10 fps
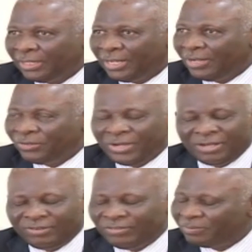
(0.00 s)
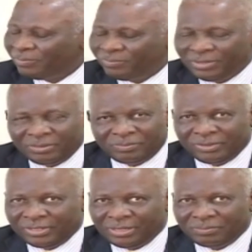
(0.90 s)
No, I've never
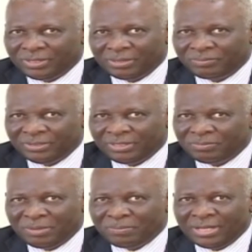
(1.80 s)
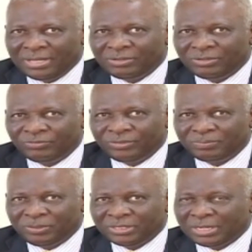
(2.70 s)
been a member of a
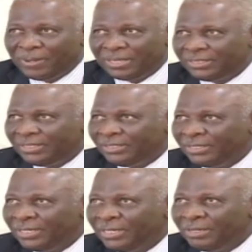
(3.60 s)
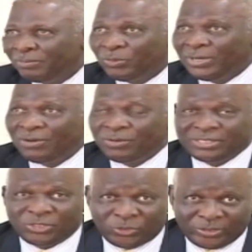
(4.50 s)
political party. But when I
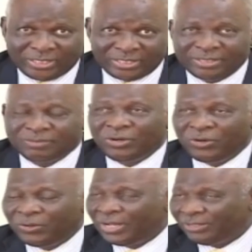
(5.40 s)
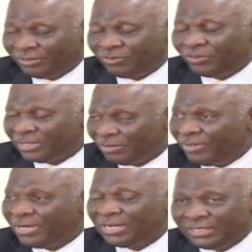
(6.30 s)
was a student, I was
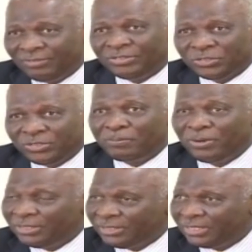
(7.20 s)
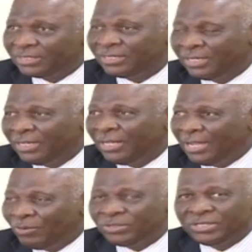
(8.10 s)
very active in student politics.
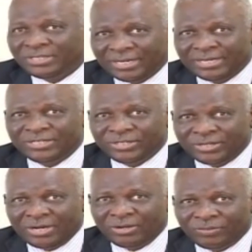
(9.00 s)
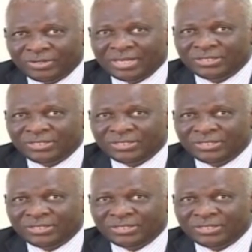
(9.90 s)
I was the Secretary General of the